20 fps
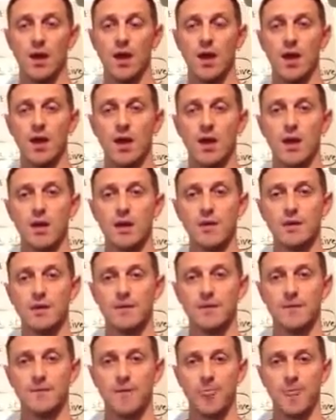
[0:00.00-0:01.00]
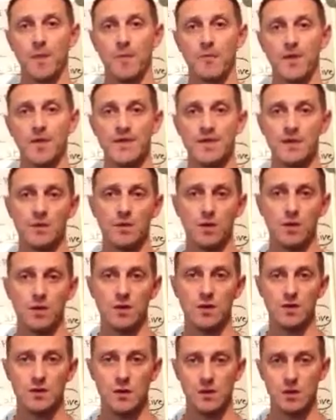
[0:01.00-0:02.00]
and basically what
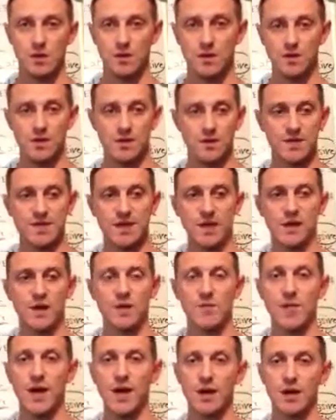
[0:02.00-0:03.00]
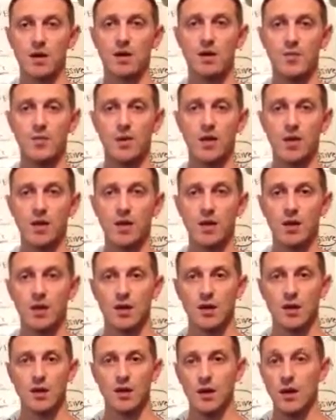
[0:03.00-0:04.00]
those are, they're set up by a company
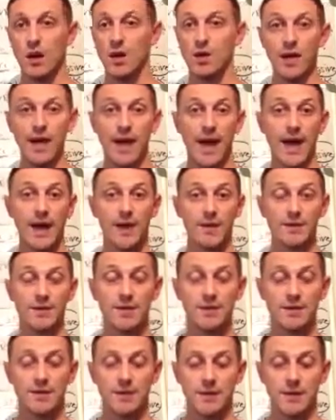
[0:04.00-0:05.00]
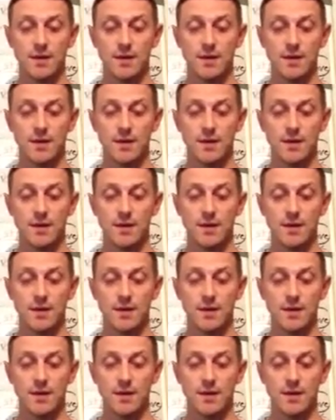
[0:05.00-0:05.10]
that already has